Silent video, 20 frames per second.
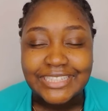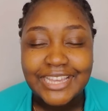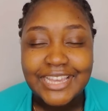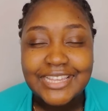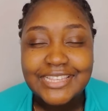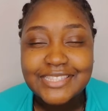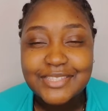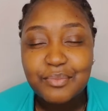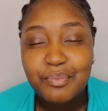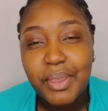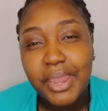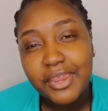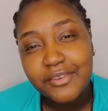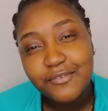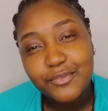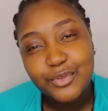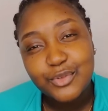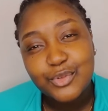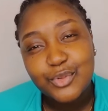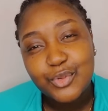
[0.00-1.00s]
It's the
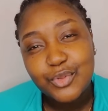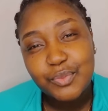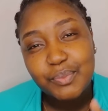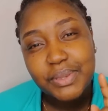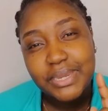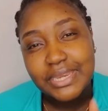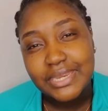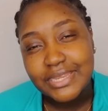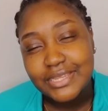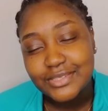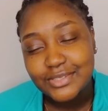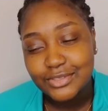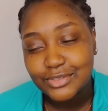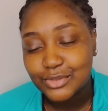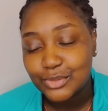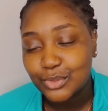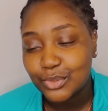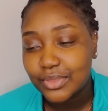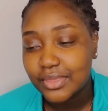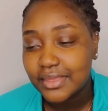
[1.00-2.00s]
painful truth, but it is the
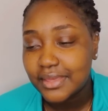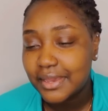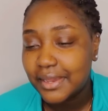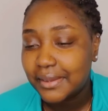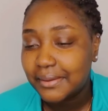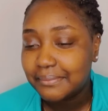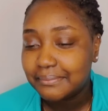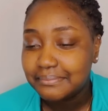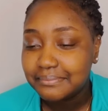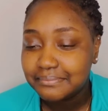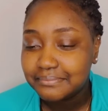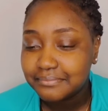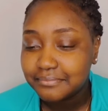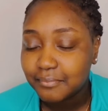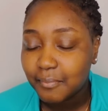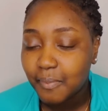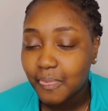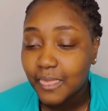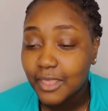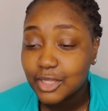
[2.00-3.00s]
truth.
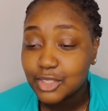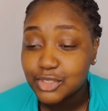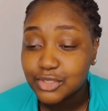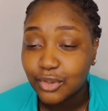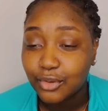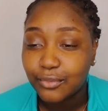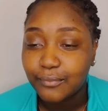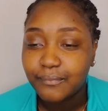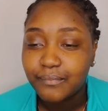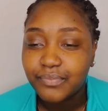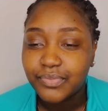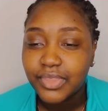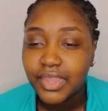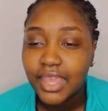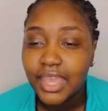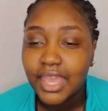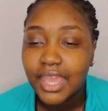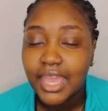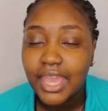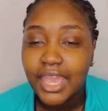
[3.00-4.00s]
So
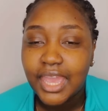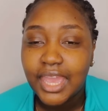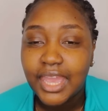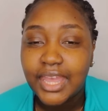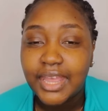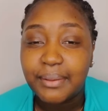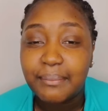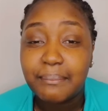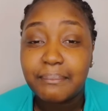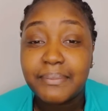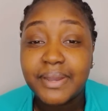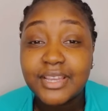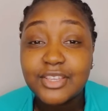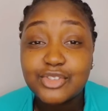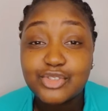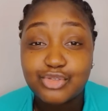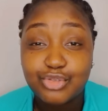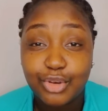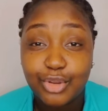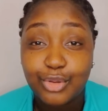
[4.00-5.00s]
my
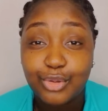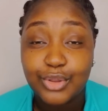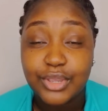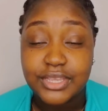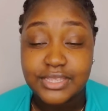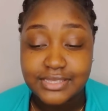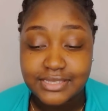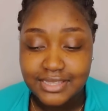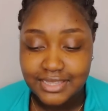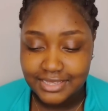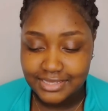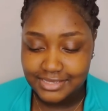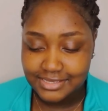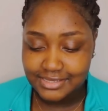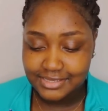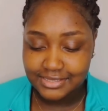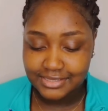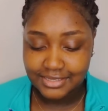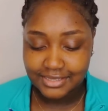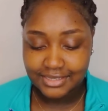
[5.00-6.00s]
struggle is
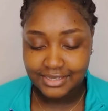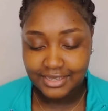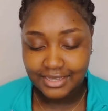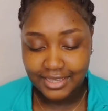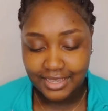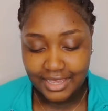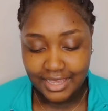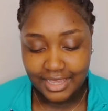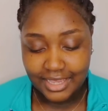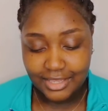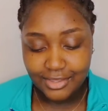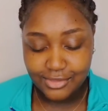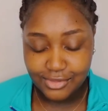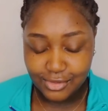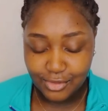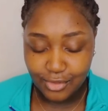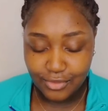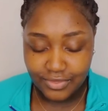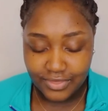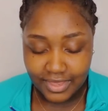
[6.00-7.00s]
this. It's
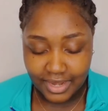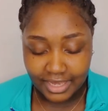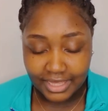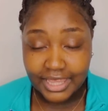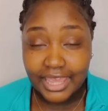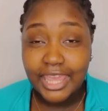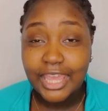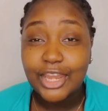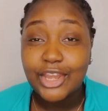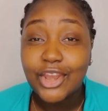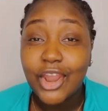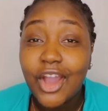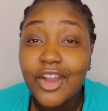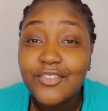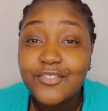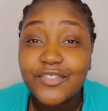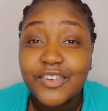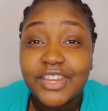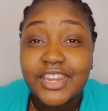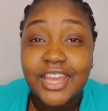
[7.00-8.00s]
not that I
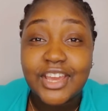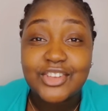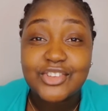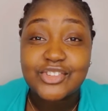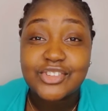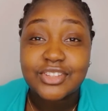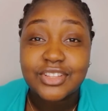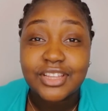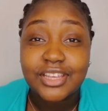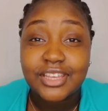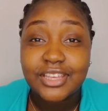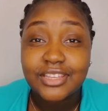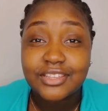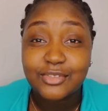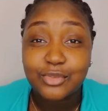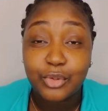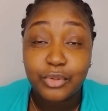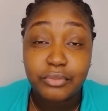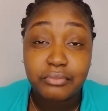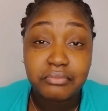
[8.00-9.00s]
cannot financially,
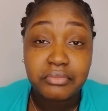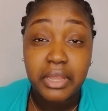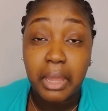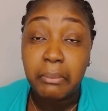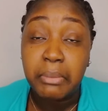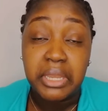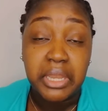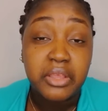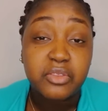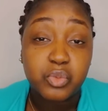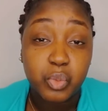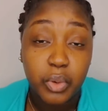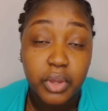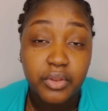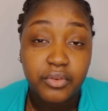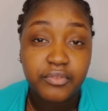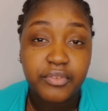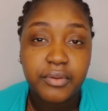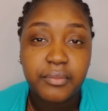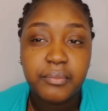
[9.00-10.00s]
so I mean that's one
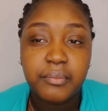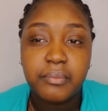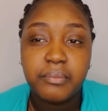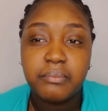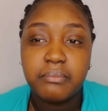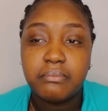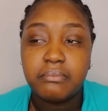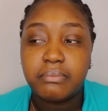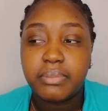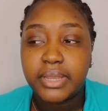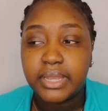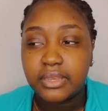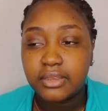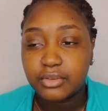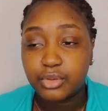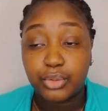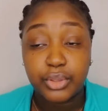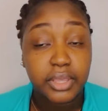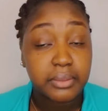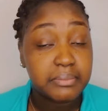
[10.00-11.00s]
of them, but
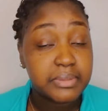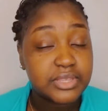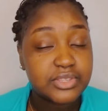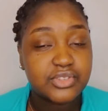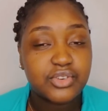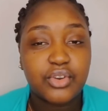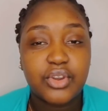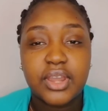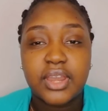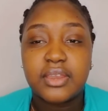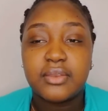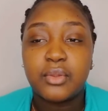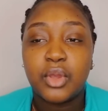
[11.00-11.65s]
don't get me started.